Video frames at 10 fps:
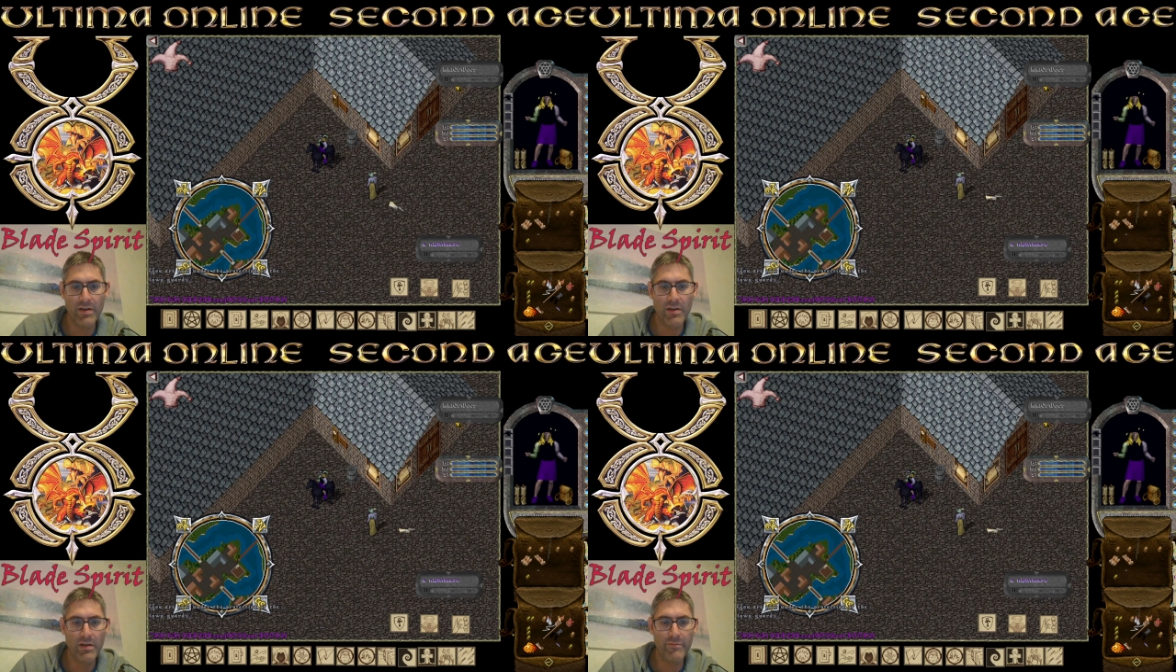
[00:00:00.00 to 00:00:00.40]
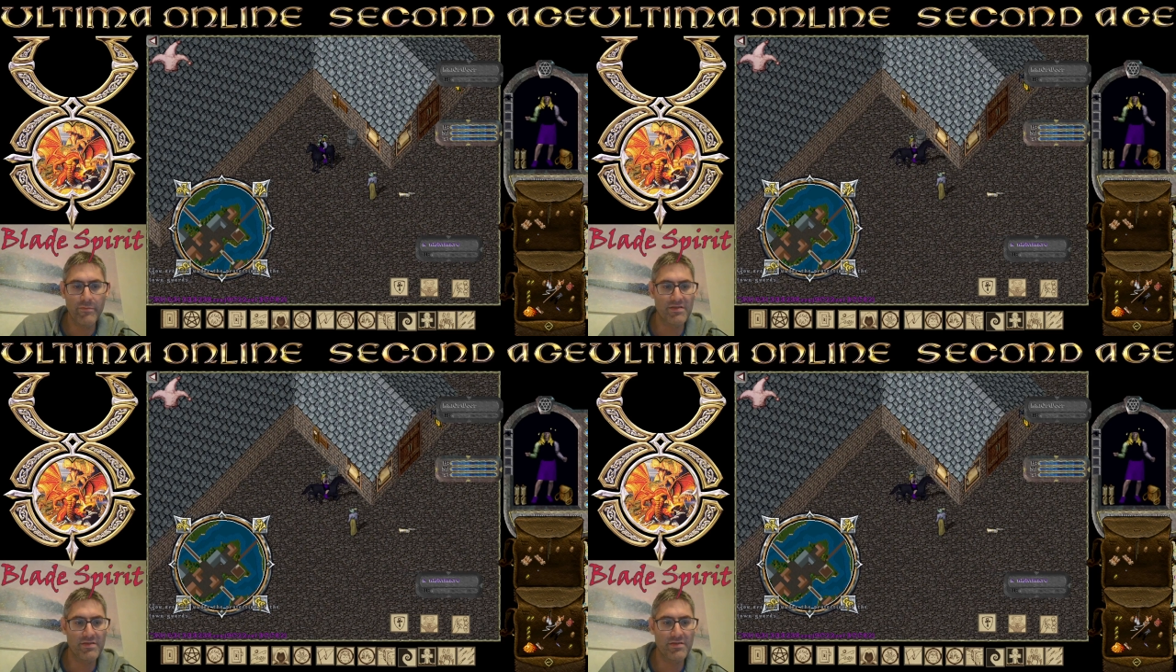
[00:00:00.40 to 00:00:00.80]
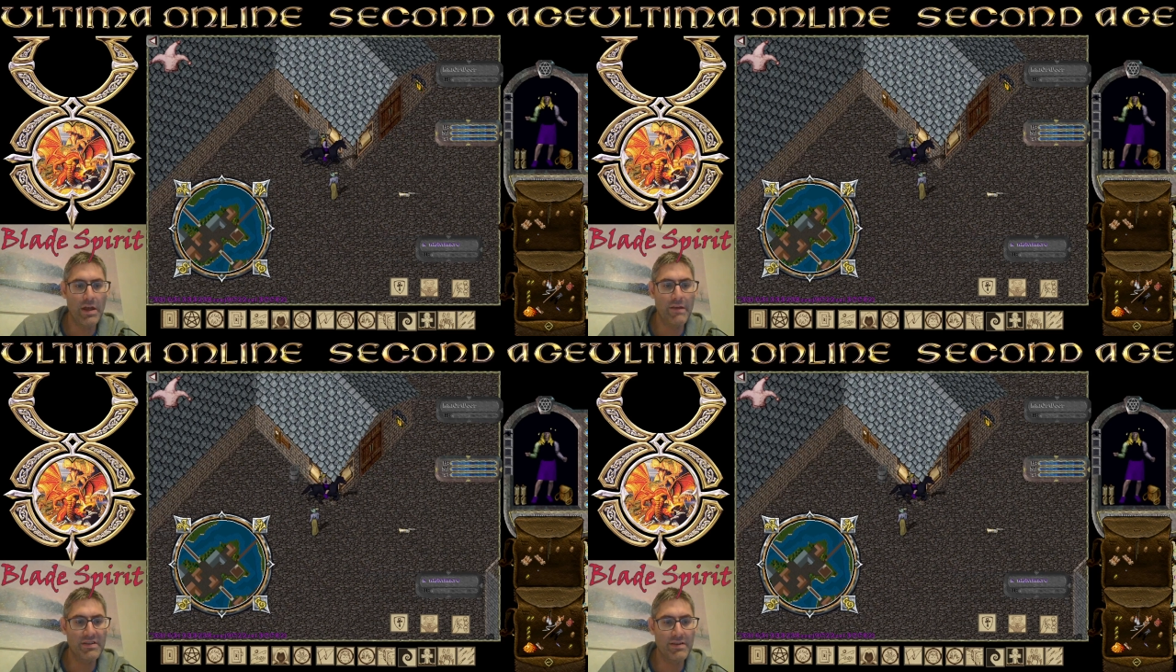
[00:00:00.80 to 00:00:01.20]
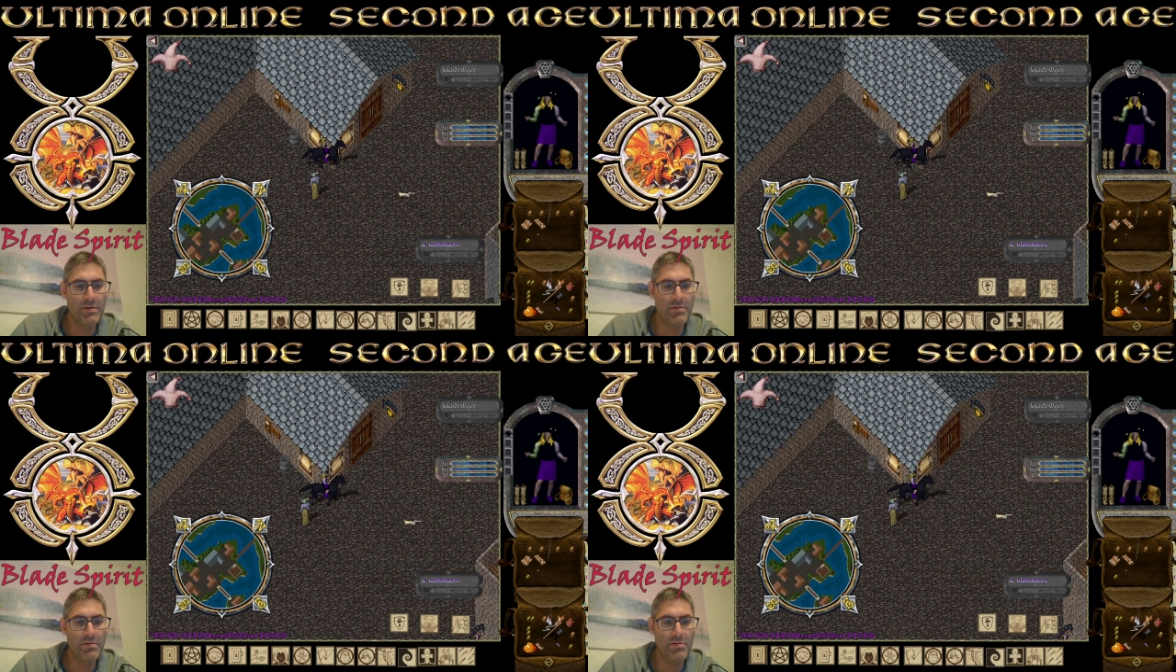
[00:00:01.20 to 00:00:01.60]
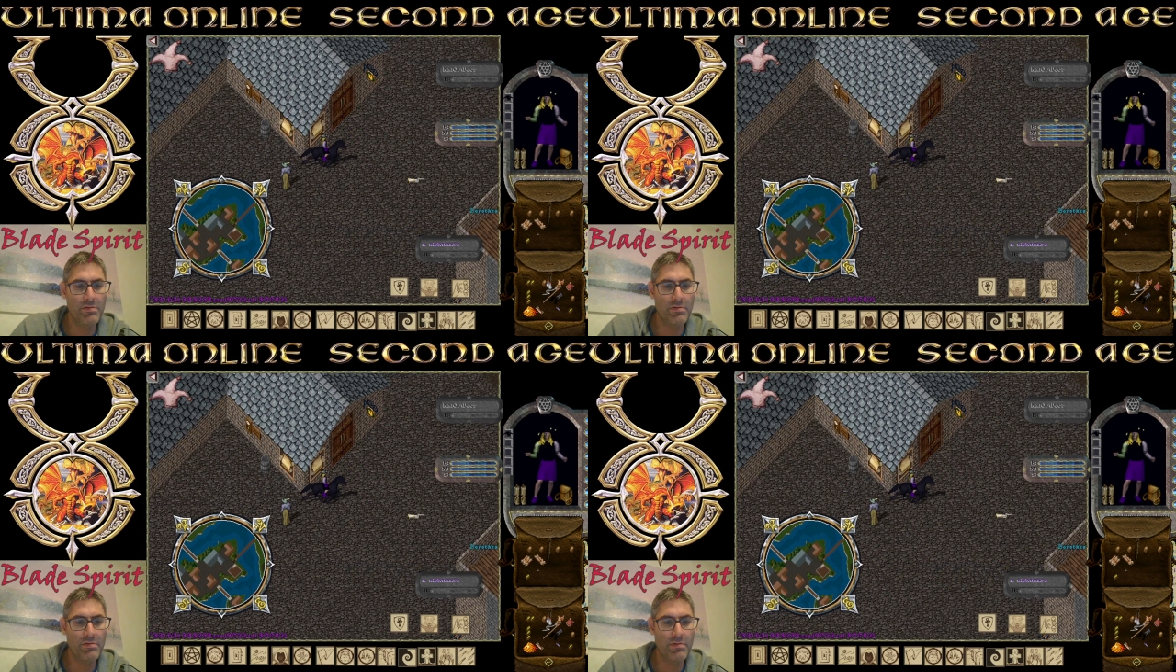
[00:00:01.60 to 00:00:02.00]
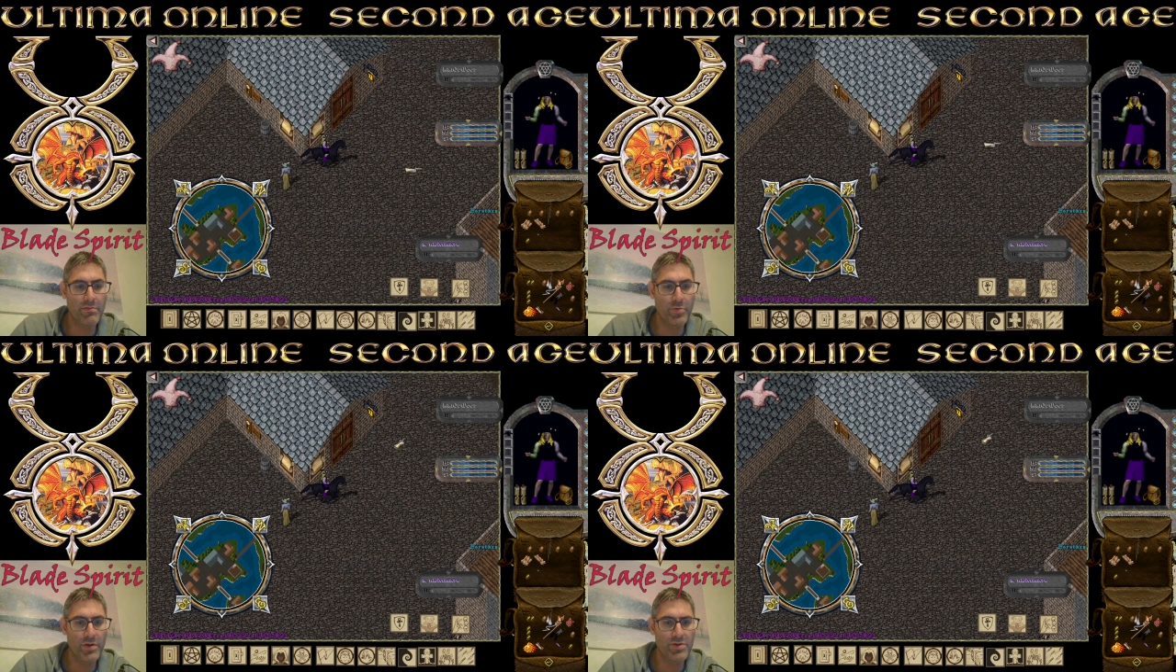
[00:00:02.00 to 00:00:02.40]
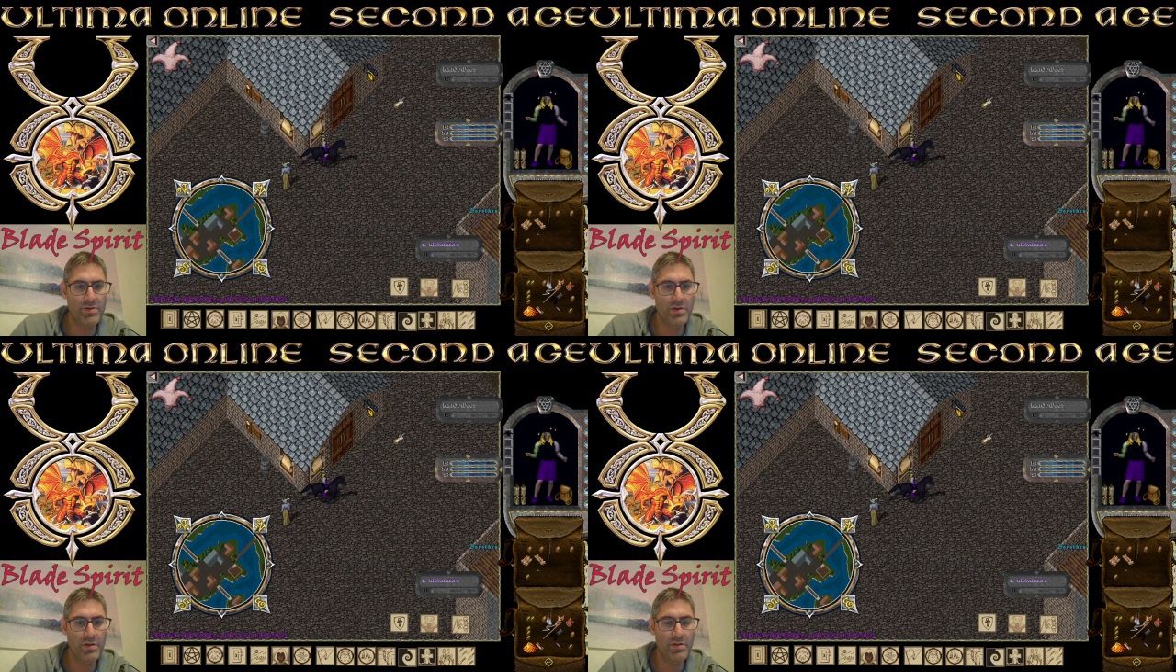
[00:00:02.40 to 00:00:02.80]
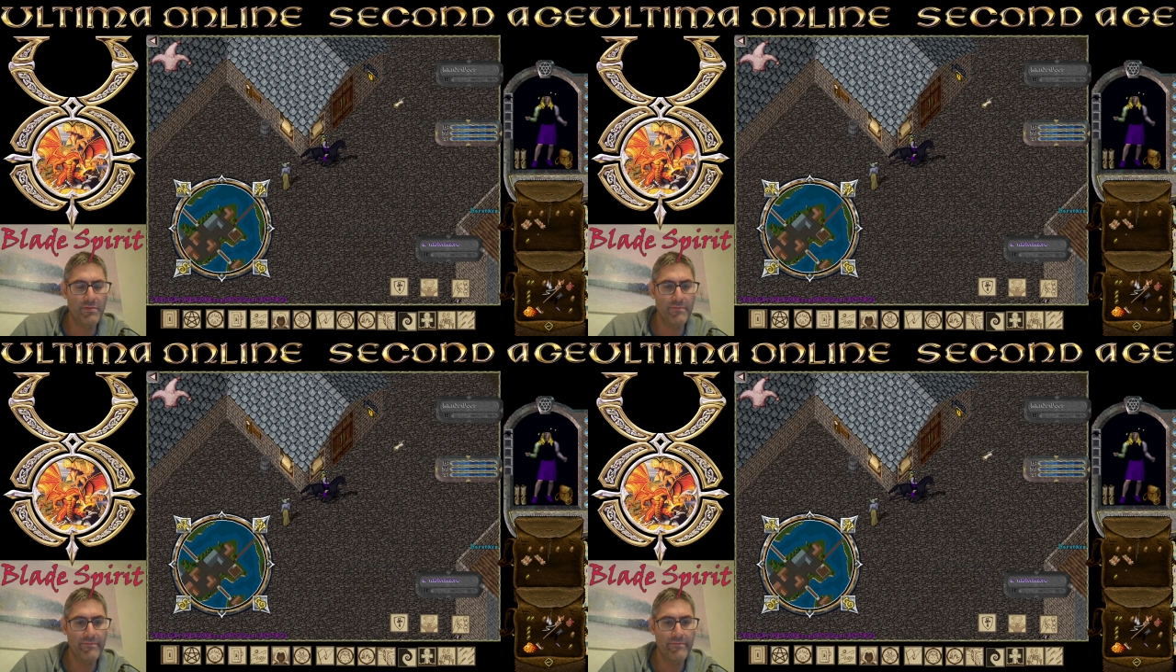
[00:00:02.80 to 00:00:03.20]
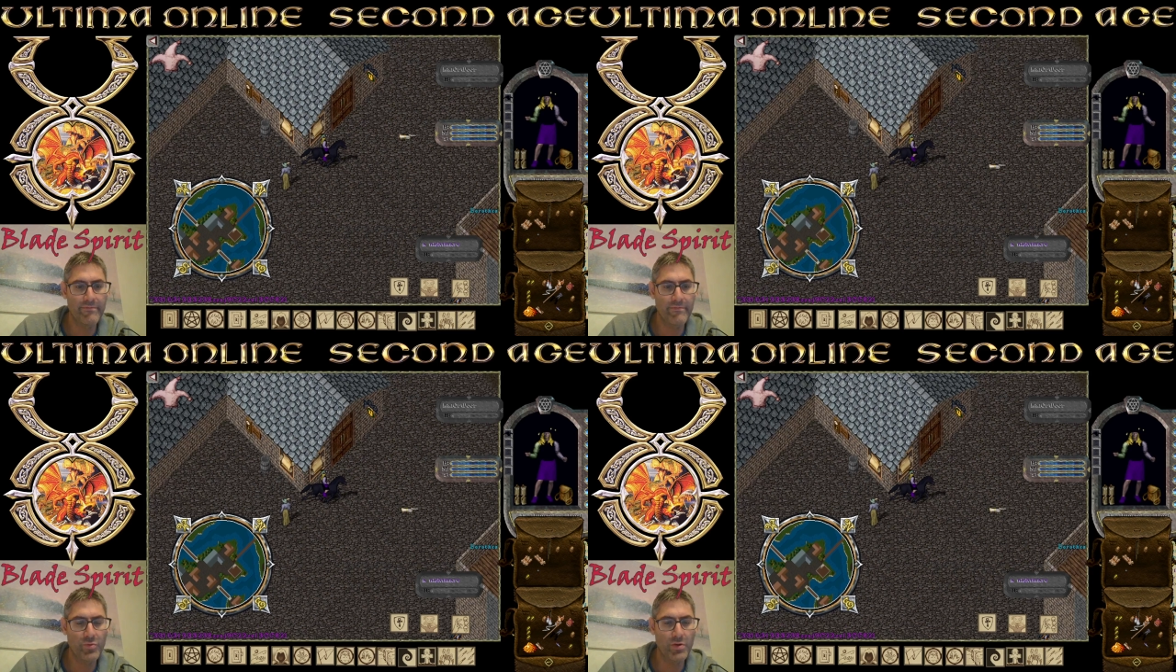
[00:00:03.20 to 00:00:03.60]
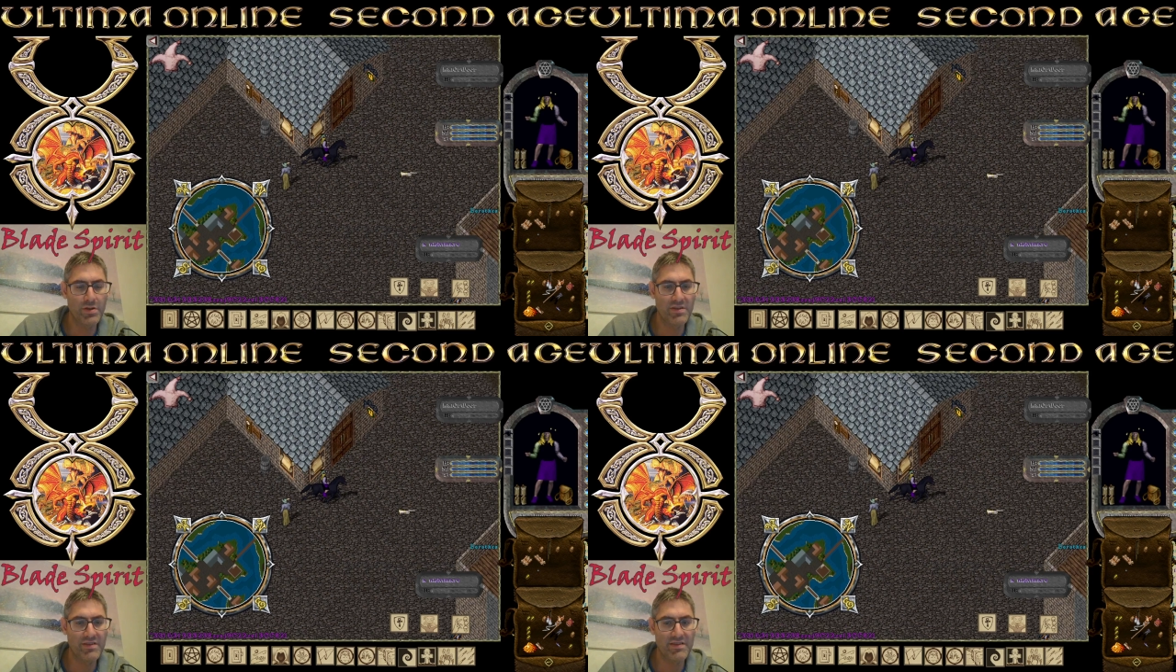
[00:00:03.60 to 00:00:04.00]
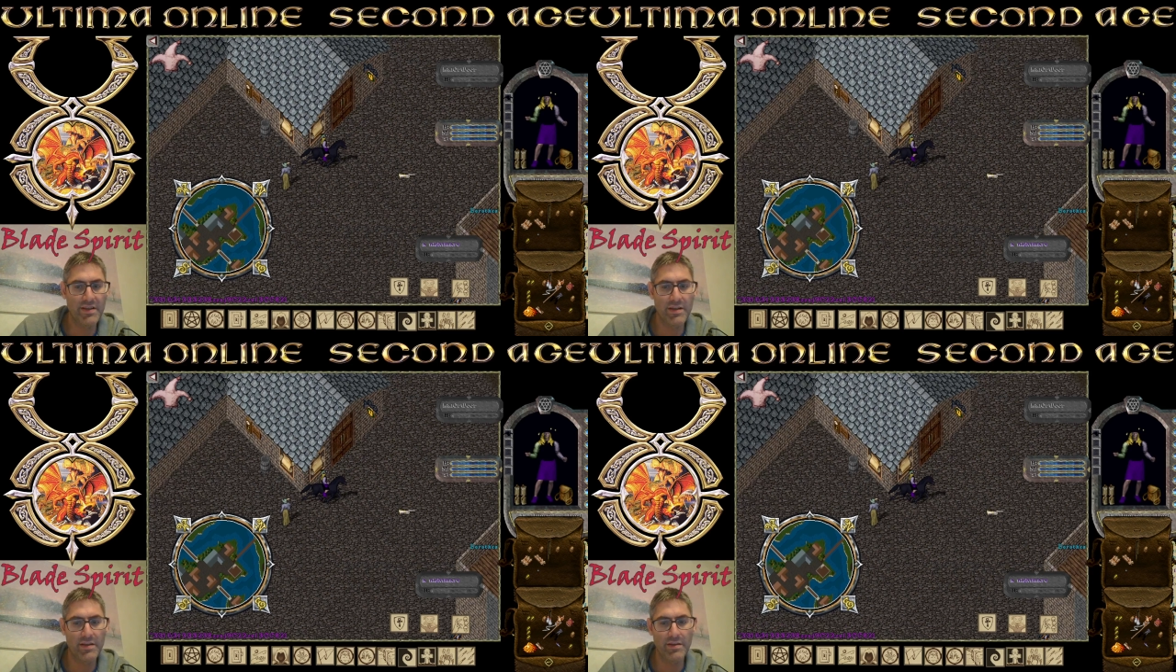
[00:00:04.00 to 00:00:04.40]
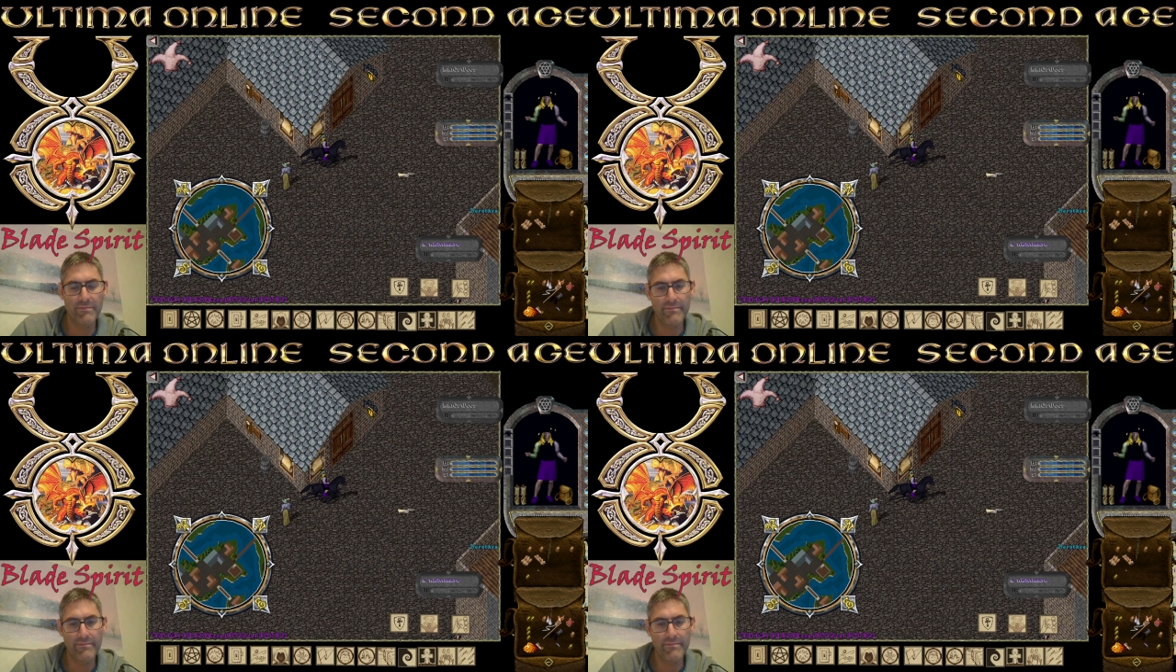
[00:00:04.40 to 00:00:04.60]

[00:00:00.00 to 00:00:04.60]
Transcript: for instance, you have this long bridge here. Boy, this is lagging.